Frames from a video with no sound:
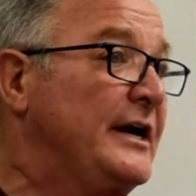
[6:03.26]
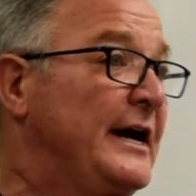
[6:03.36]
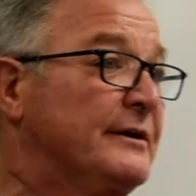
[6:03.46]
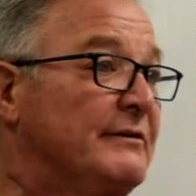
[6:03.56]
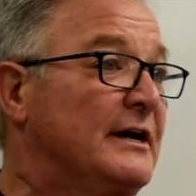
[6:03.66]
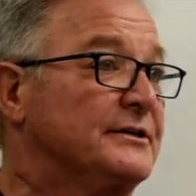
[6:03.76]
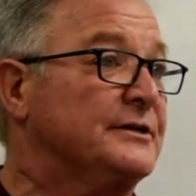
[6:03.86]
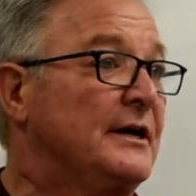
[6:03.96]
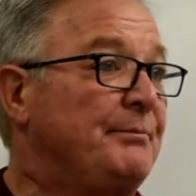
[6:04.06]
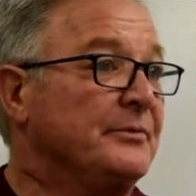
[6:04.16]
ahead of
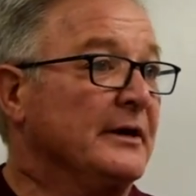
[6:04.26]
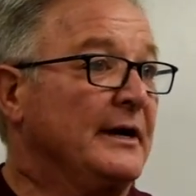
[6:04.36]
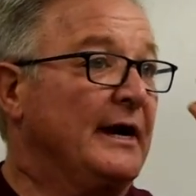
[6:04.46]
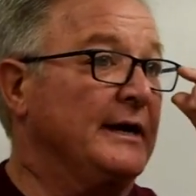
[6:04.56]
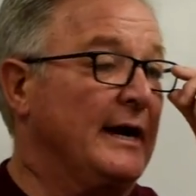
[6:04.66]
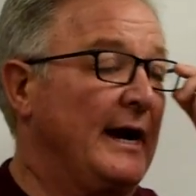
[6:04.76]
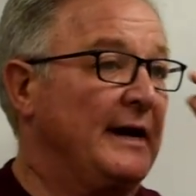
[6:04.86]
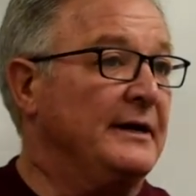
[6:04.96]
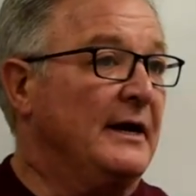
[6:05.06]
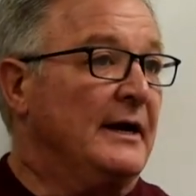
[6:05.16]

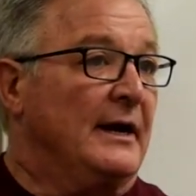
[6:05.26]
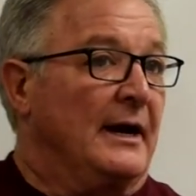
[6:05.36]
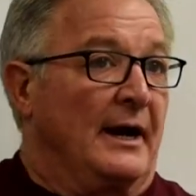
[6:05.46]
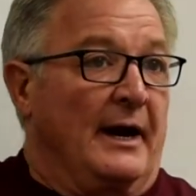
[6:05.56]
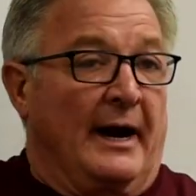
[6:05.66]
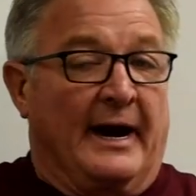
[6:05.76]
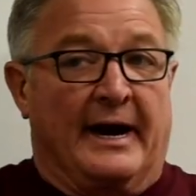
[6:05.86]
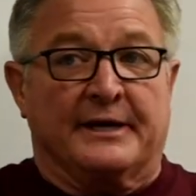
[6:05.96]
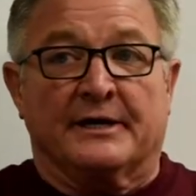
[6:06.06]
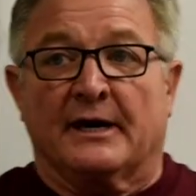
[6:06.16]
us
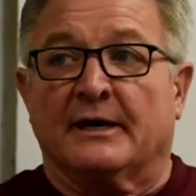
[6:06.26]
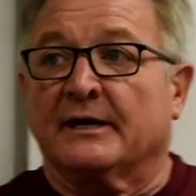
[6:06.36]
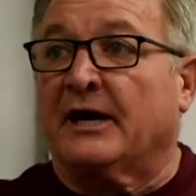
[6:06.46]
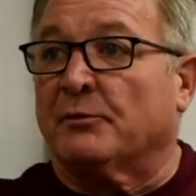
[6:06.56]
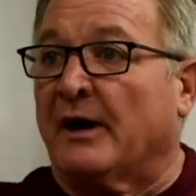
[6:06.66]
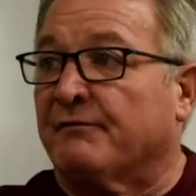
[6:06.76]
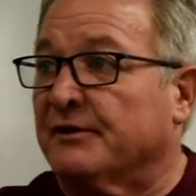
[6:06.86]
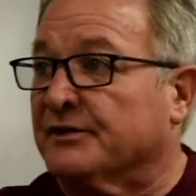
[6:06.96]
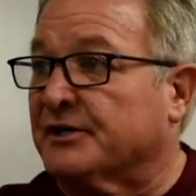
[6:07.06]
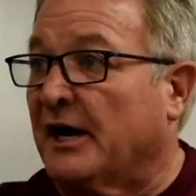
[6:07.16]
and get ready for
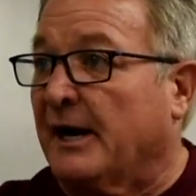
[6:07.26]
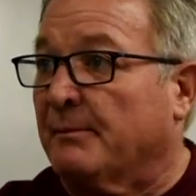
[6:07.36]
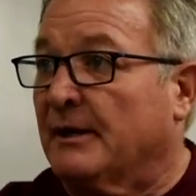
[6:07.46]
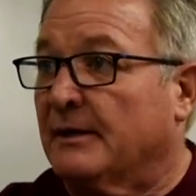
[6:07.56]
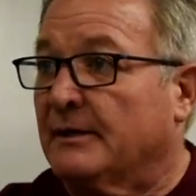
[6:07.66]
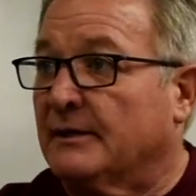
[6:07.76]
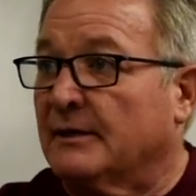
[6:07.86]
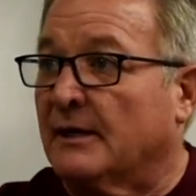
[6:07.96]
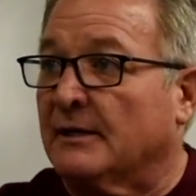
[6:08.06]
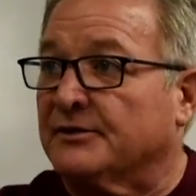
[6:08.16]
this game.
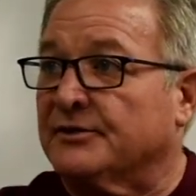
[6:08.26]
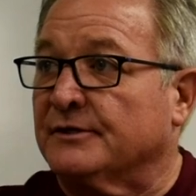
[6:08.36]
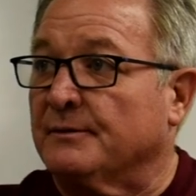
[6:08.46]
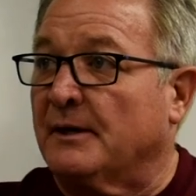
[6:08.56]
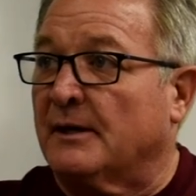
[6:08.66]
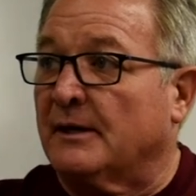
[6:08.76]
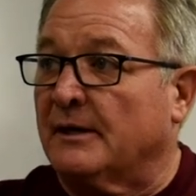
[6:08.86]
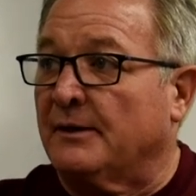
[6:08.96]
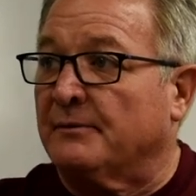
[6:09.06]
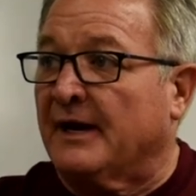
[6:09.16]

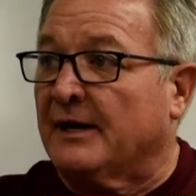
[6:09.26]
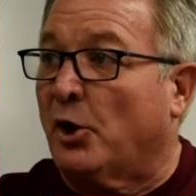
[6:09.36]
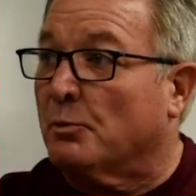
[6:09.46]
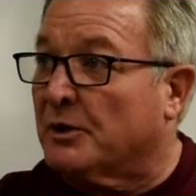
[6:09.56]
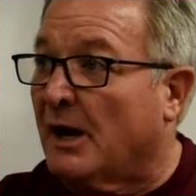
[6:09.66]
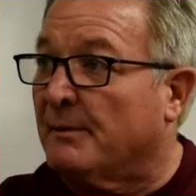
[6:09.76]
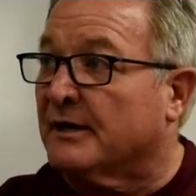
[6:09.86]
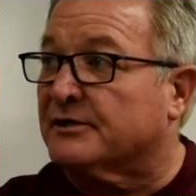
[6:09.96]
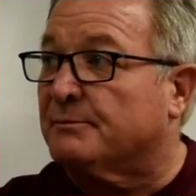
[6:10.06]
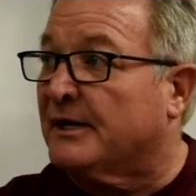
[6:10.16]
And we got homecoming.
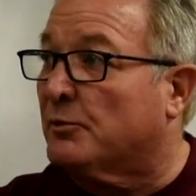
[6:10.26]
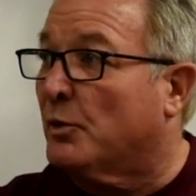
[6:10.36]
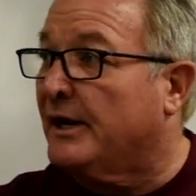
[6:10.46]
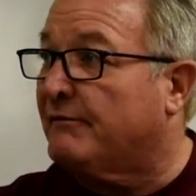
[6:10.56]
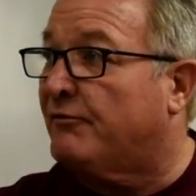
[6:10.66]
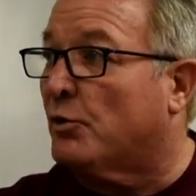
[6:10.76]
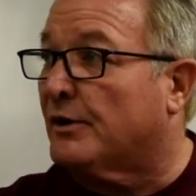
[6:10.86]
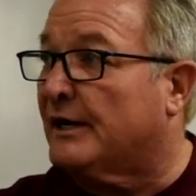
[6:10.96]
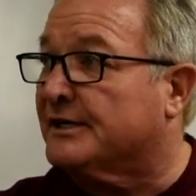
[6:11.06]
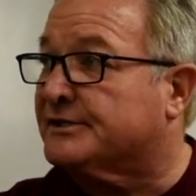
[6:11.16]
It's a big week for
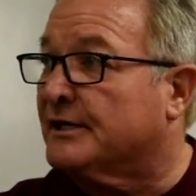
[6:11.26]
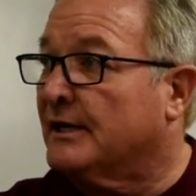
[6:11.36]
us,